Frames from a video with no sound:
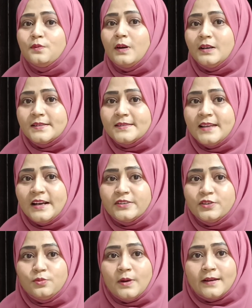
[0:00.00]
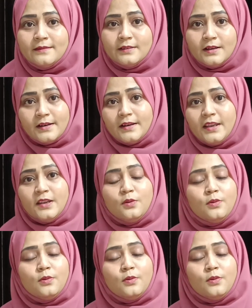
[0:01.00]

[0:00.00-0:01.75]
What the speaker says: words that you are learning.